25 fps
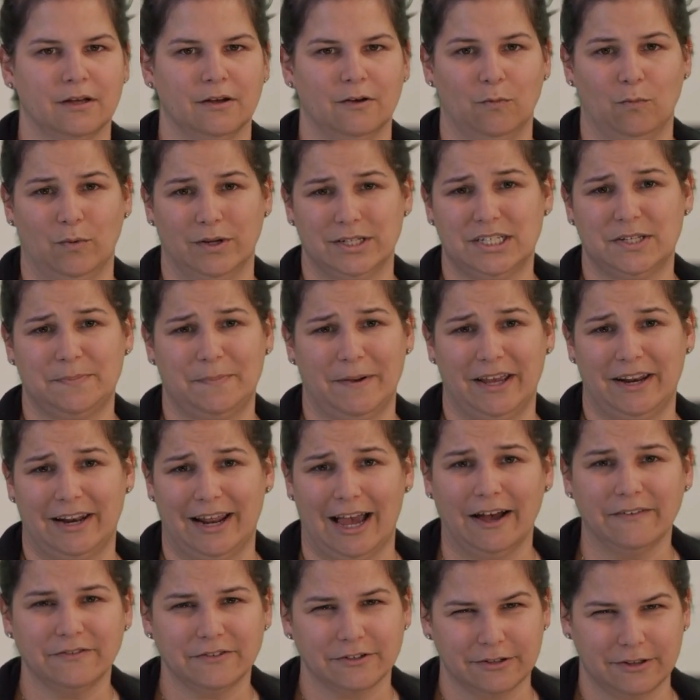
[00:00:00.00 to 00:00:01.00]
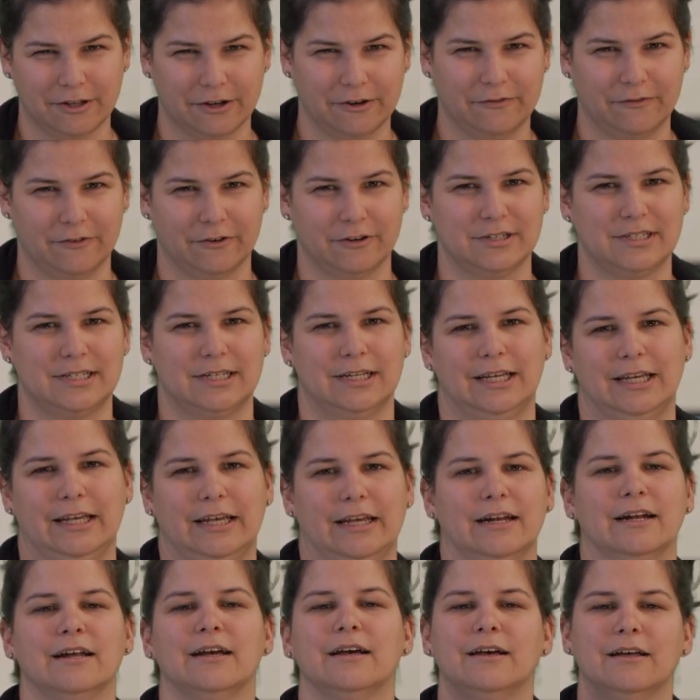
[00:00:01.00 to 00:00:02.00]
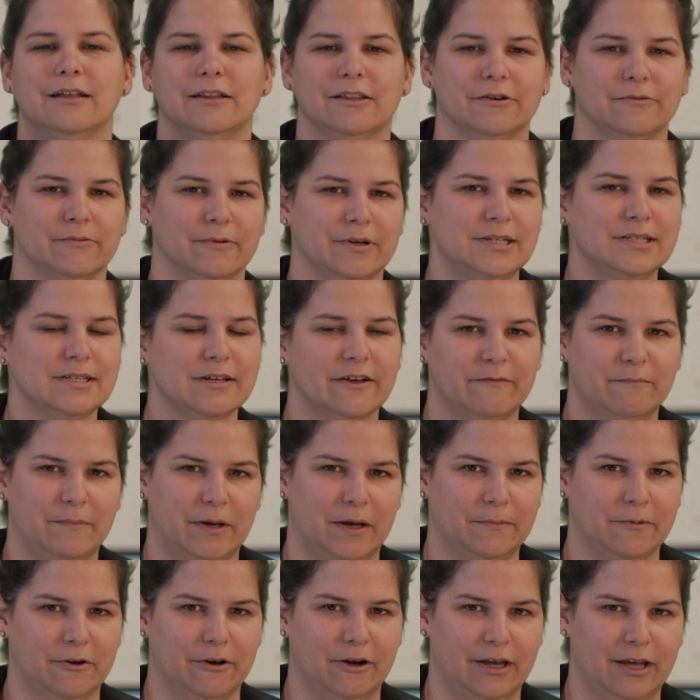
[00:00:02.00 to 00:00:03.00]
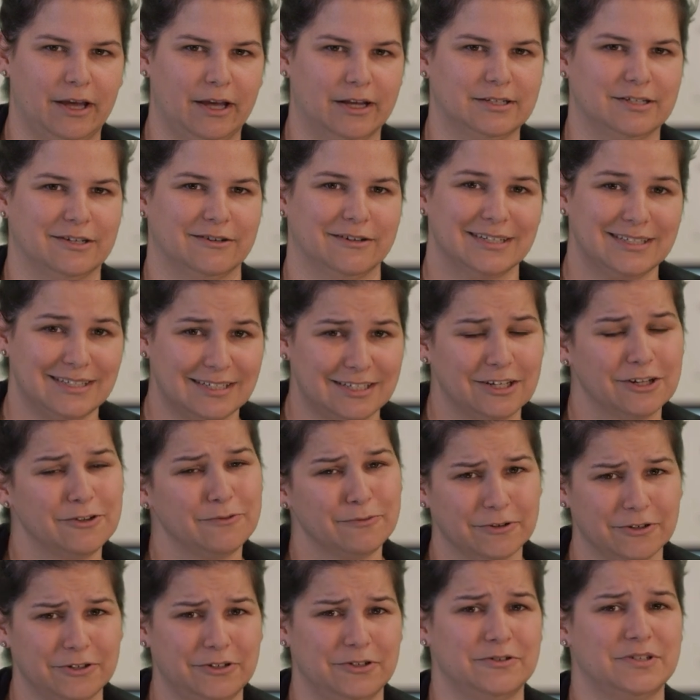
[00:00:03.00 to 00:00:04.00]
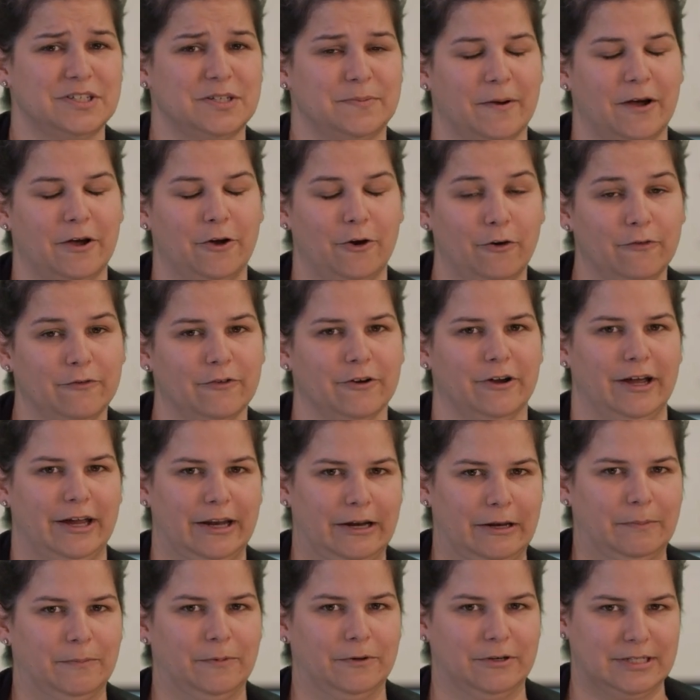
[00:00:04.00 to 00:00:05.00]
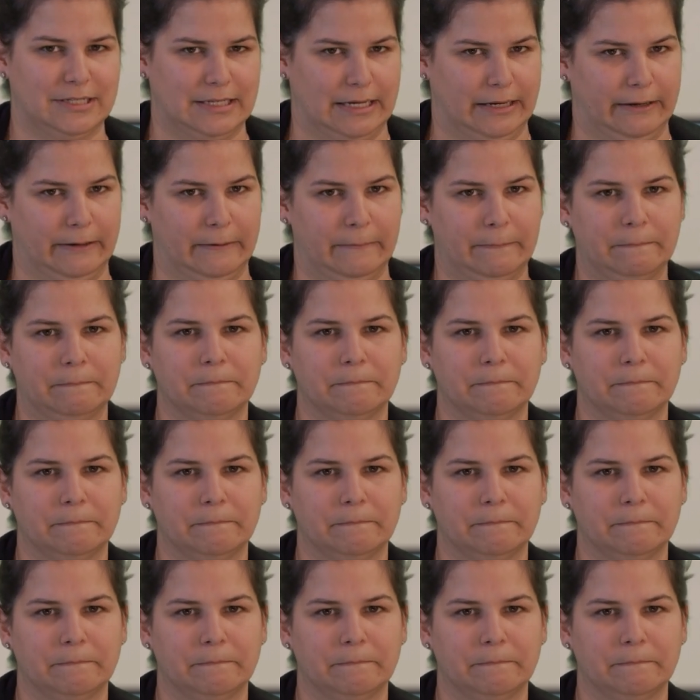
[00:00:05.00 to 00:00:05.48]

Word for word: When spayed after their first heat, the risk of mammary cancer is still reduced by over 80 percent.